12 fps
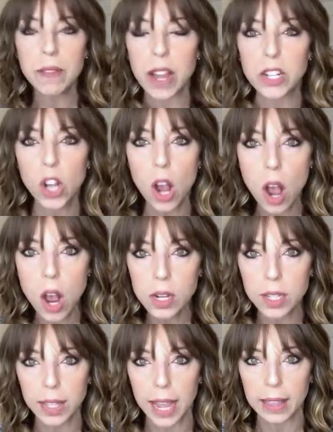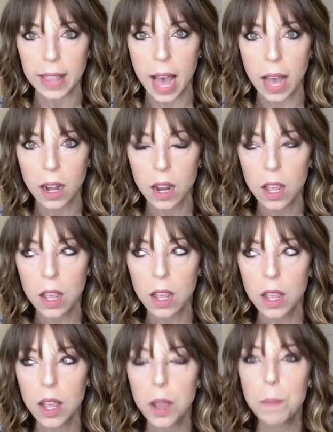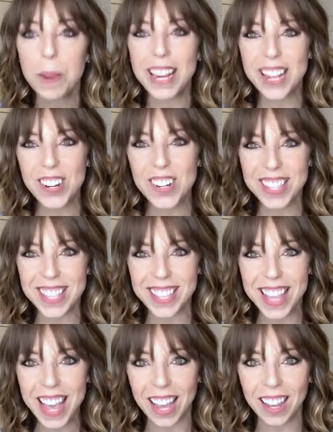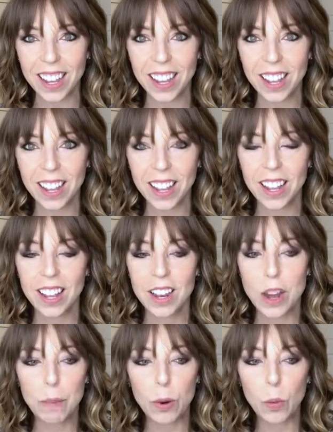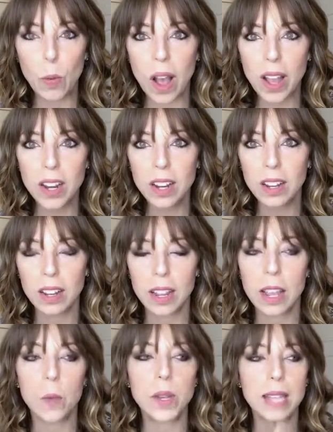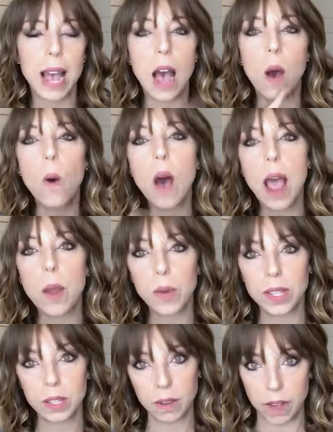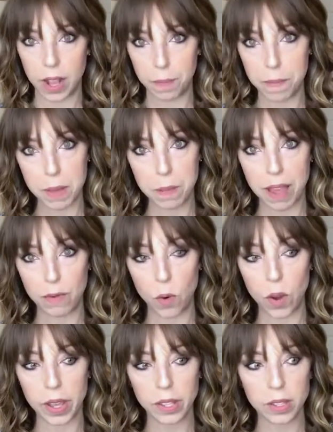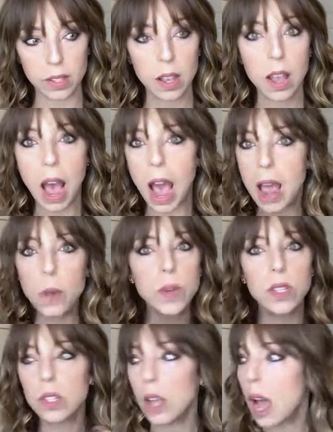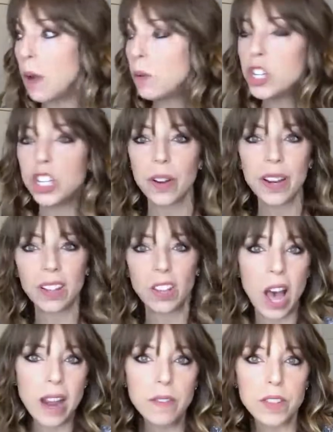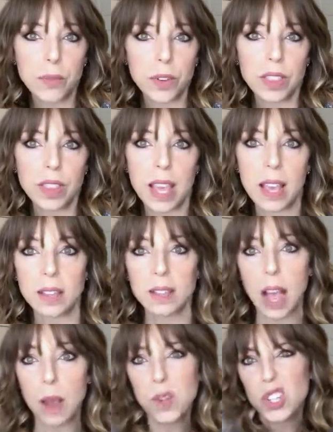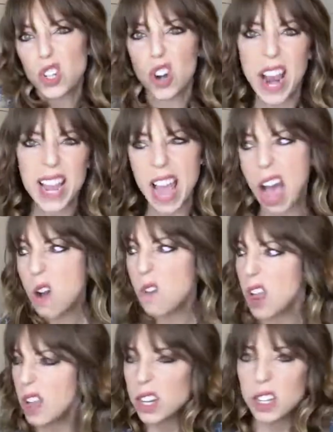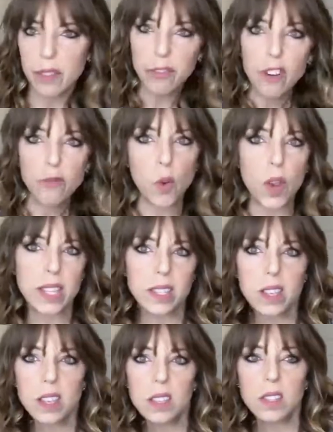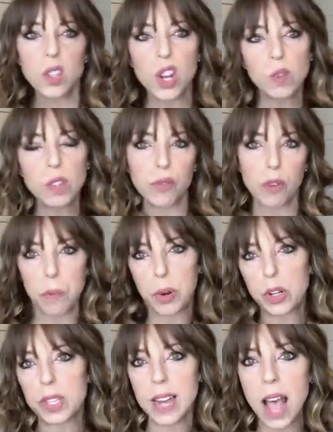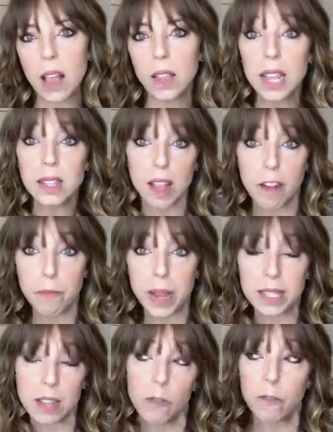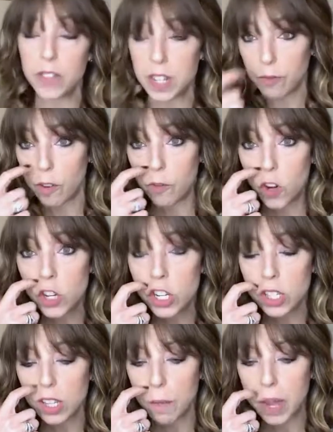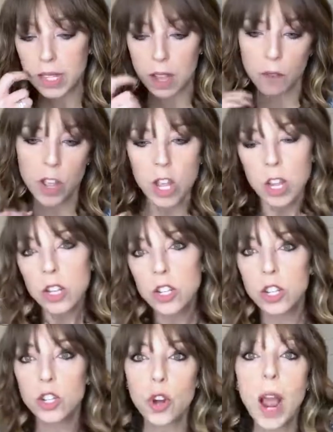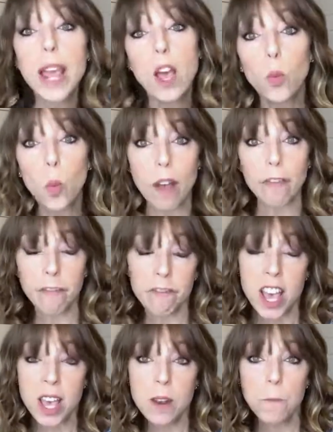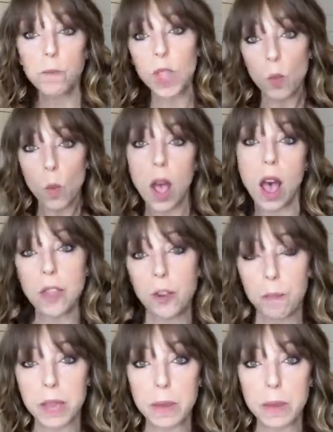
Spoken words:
believe I talked like that. But here's the thing. Number one, it was how I was developing my voice. I was sharing a lot of different things. I was trying out different voices, different personalities of myself, different versions of myself to try on what fit and what other